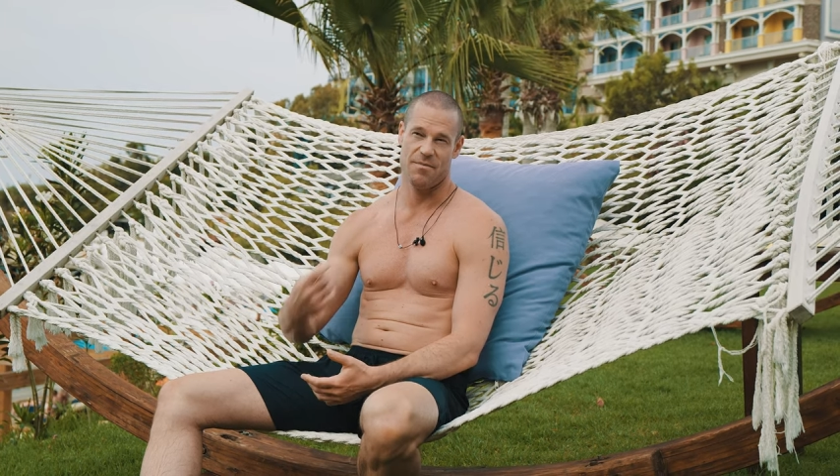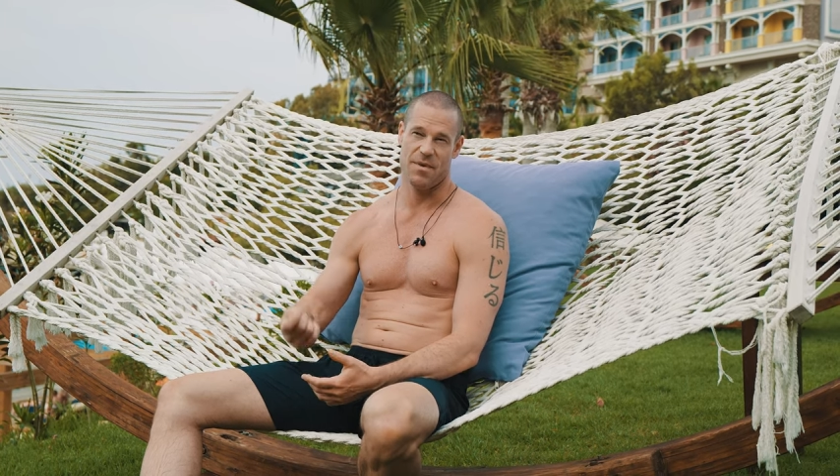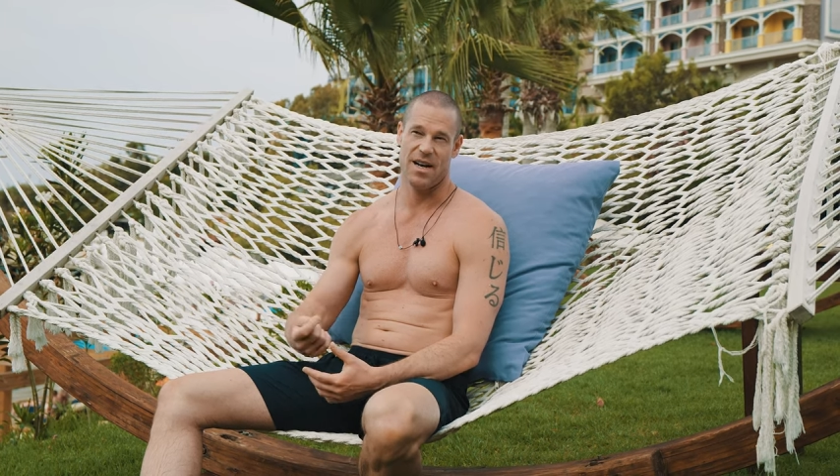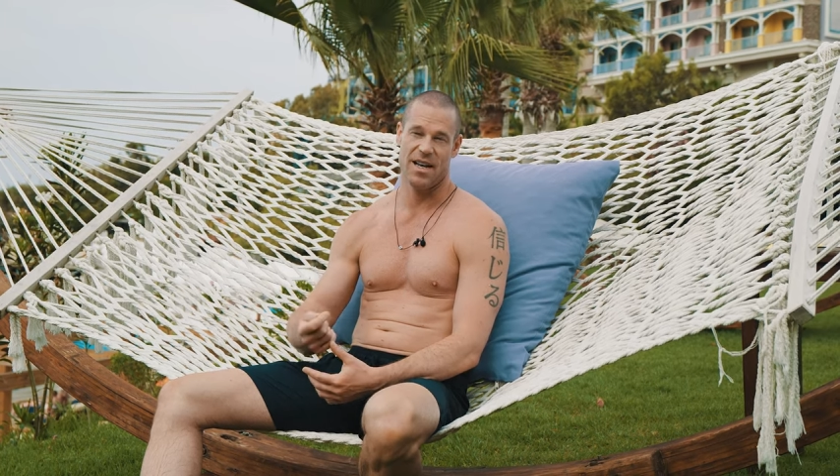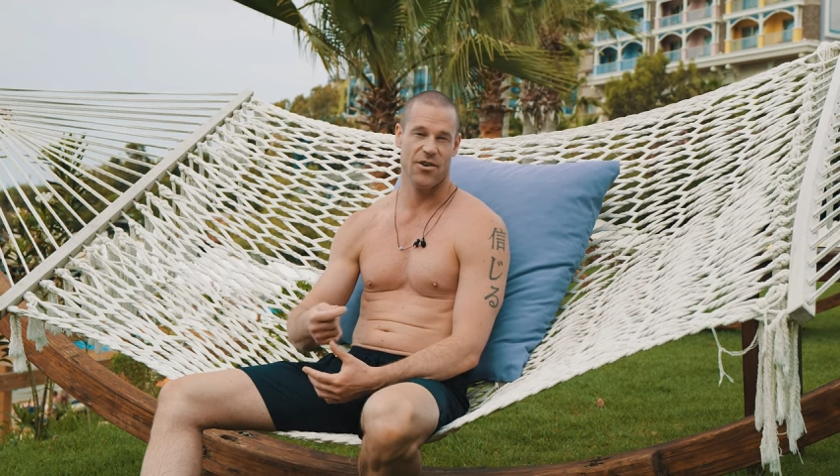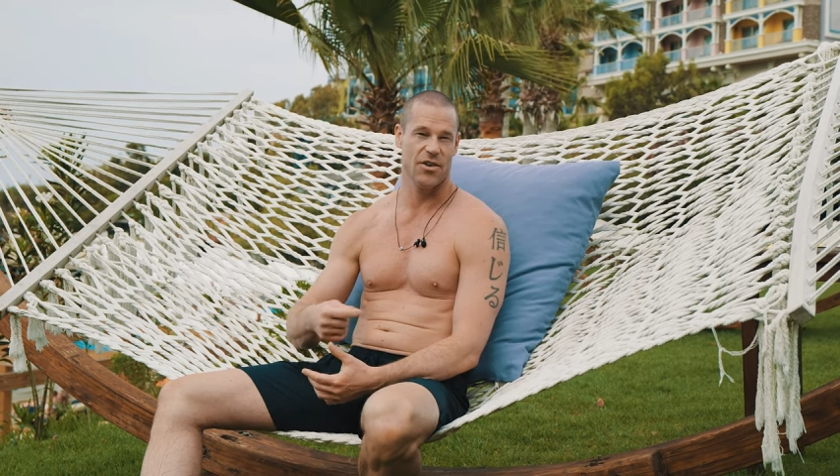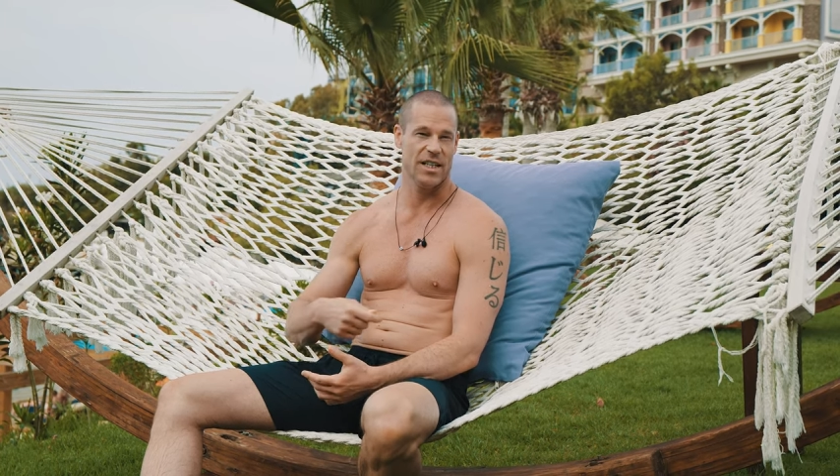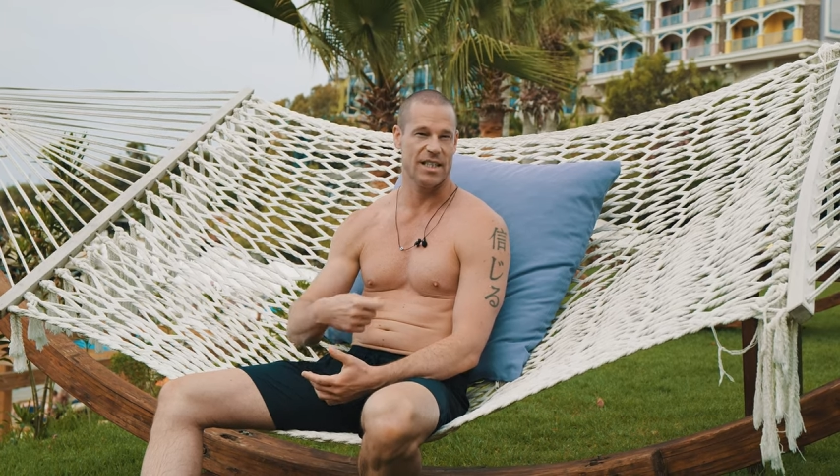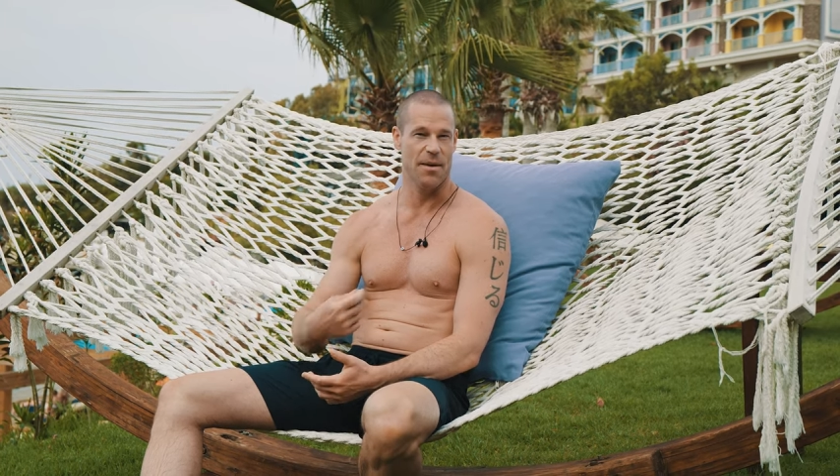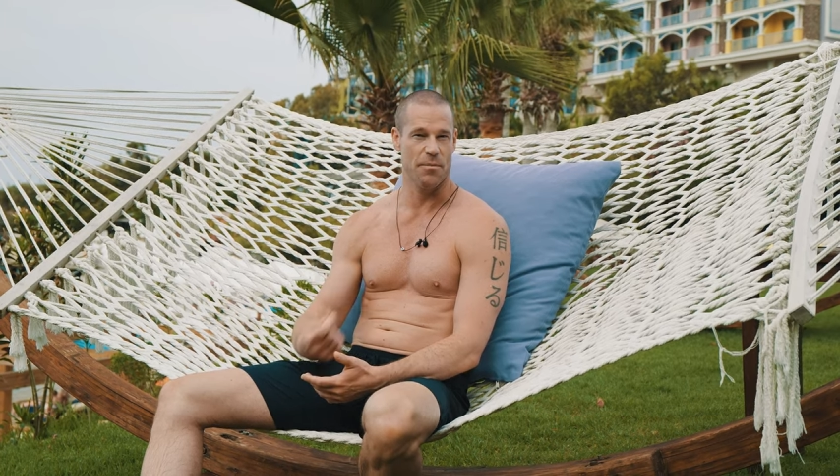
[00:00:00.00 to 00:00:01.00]
money on
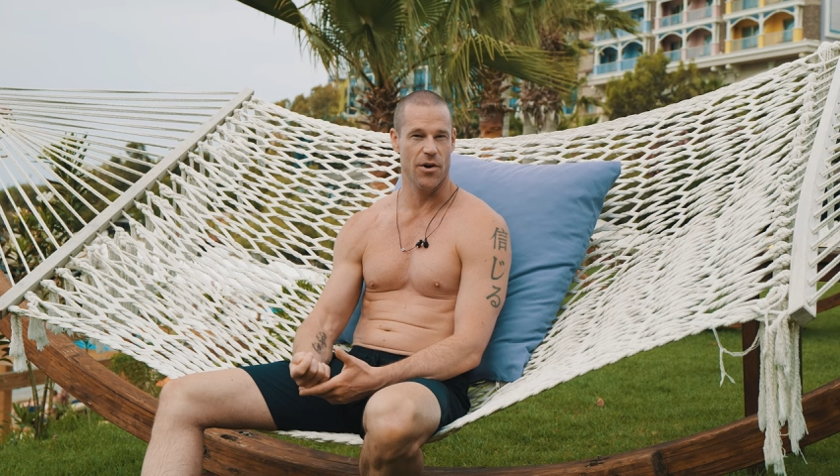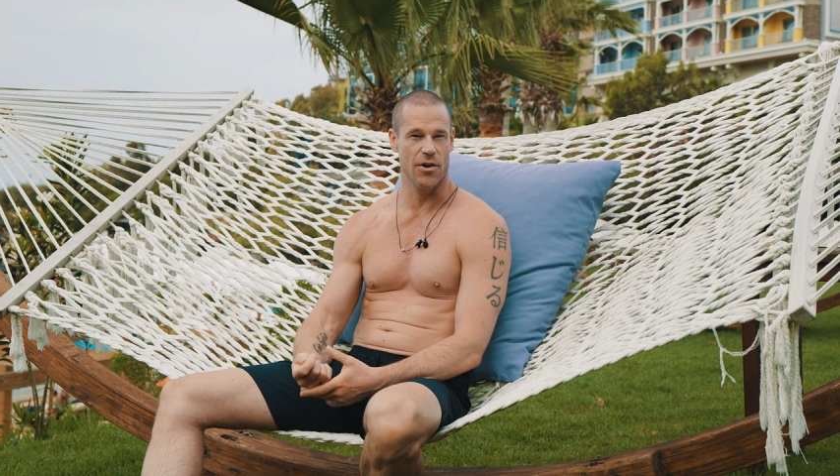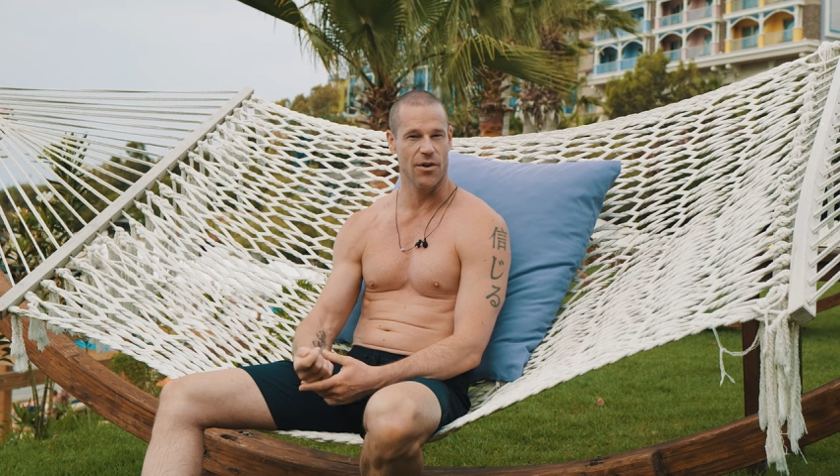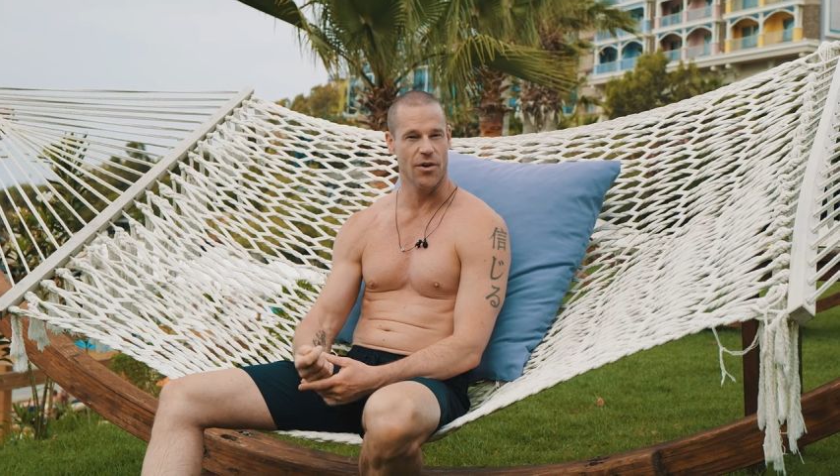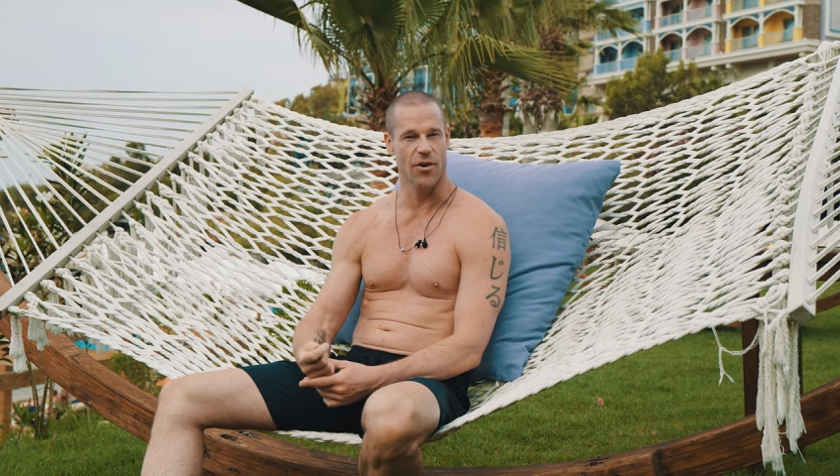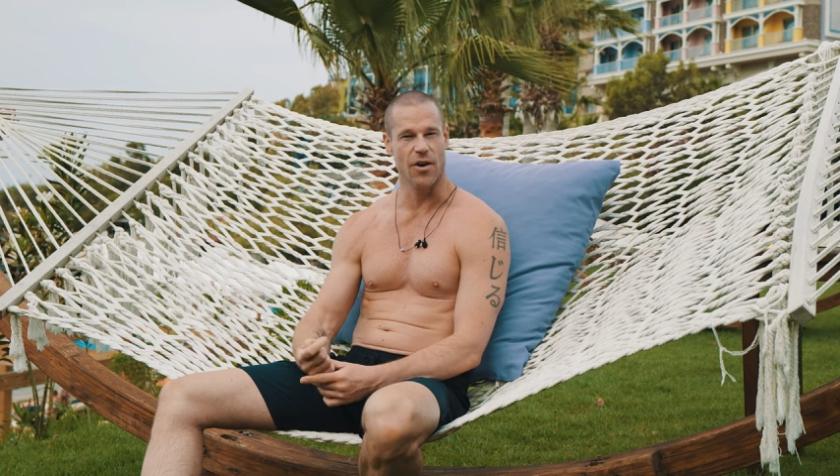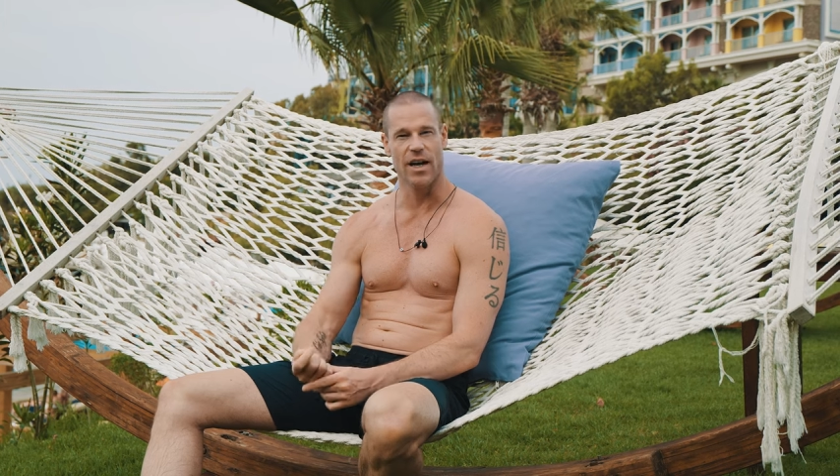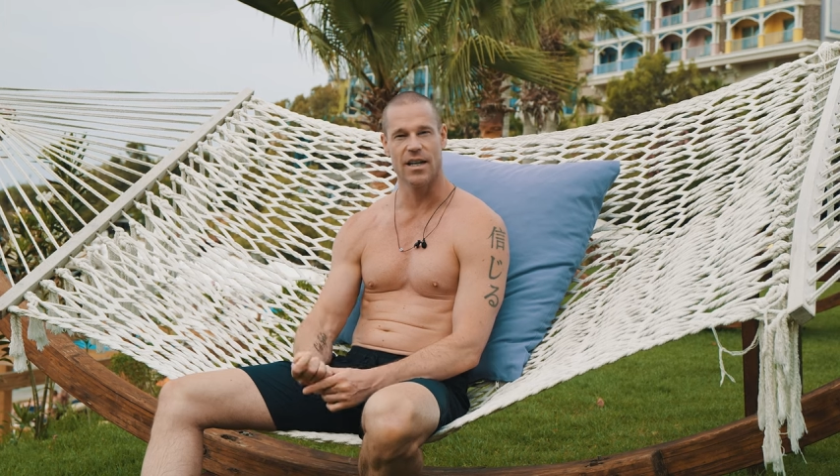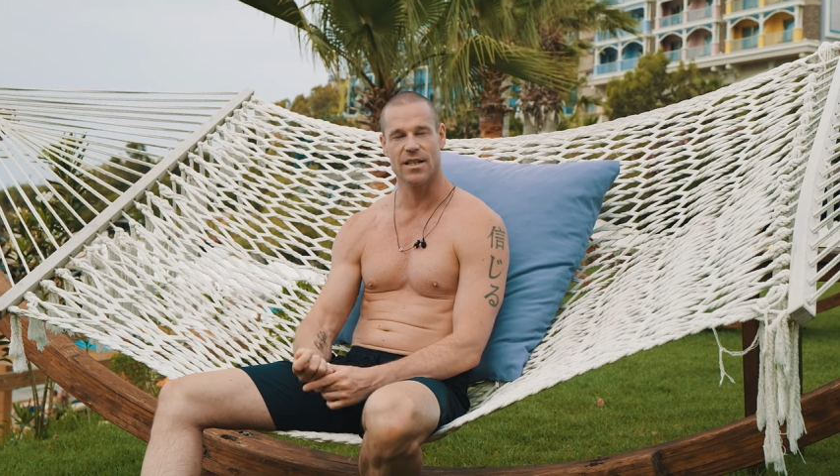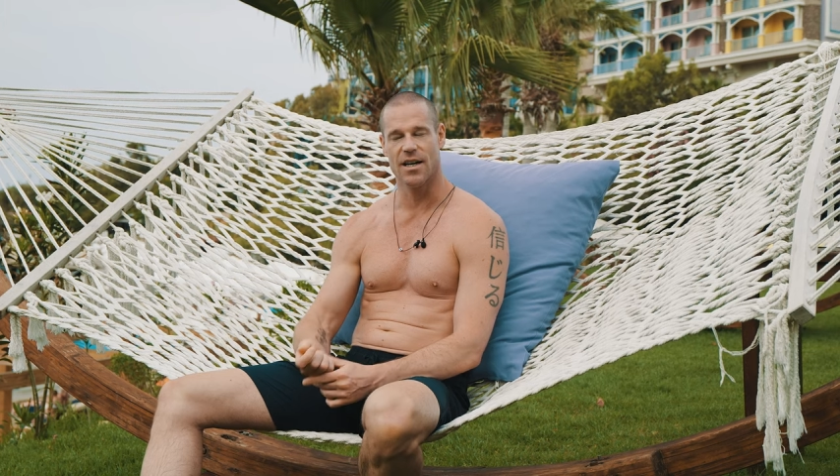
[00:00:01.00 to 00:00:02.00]
December on
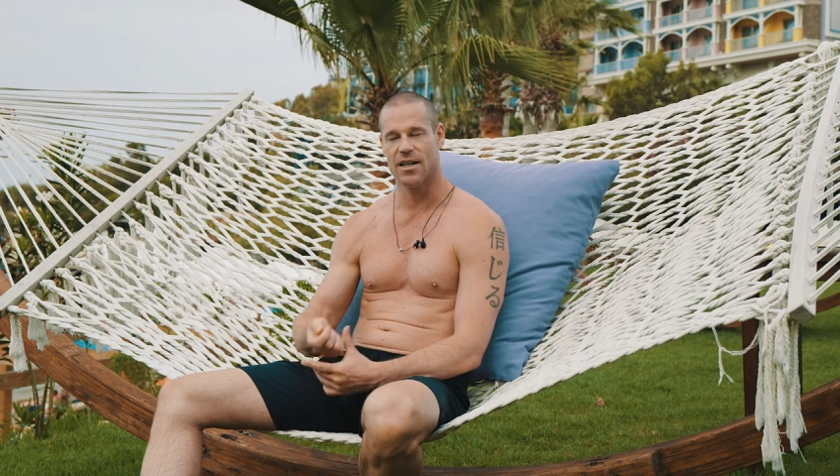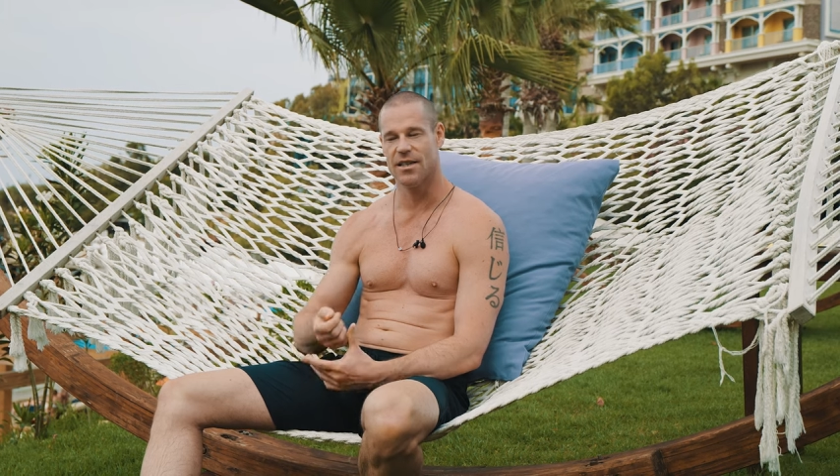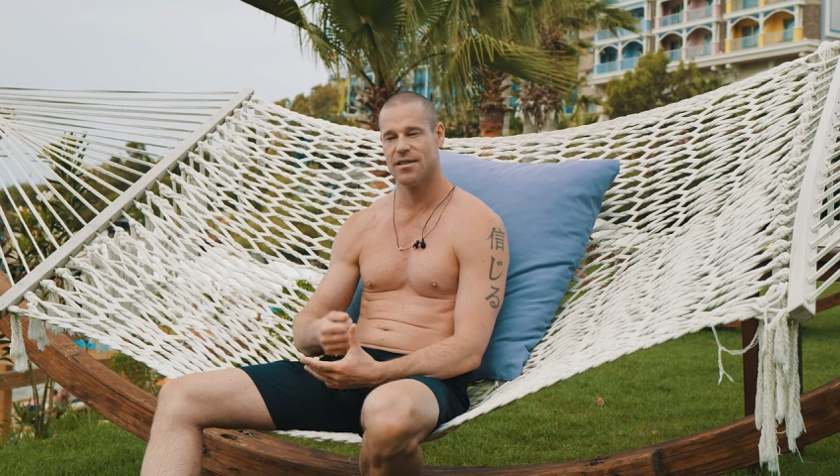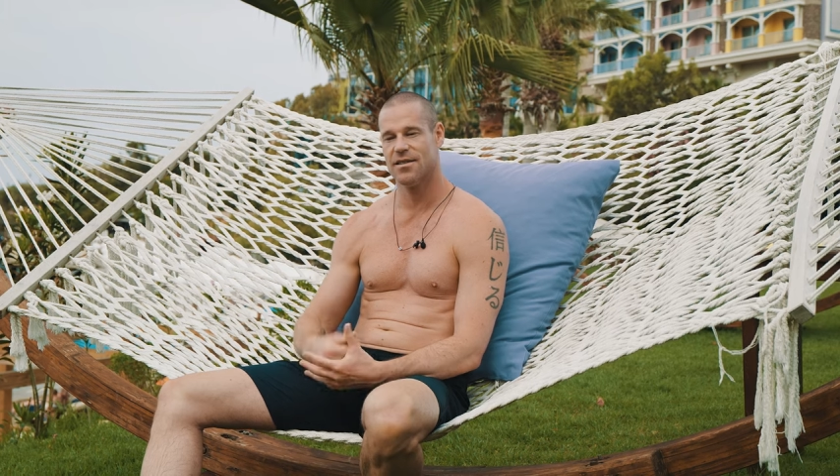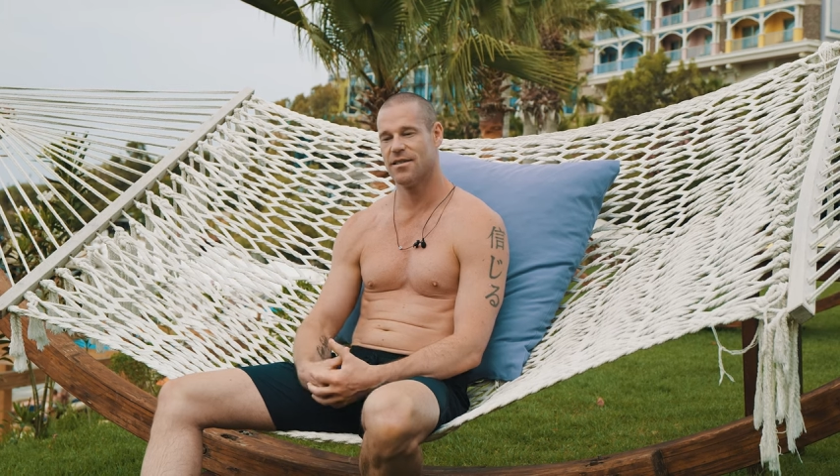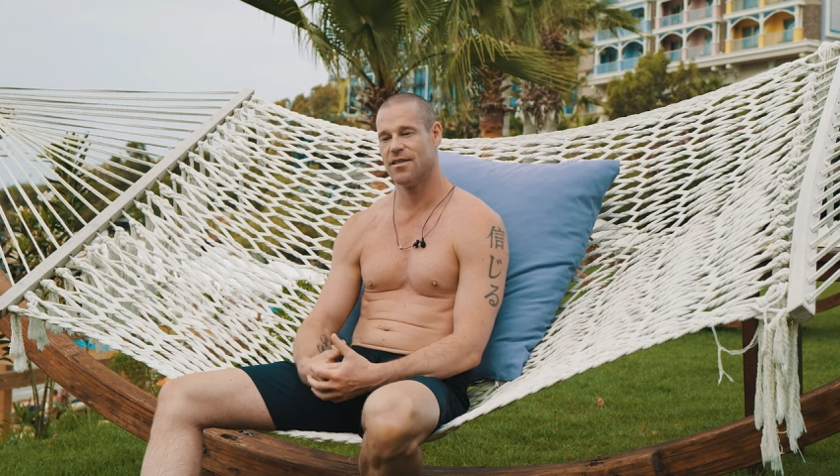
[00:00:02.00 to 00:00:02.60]
online sites,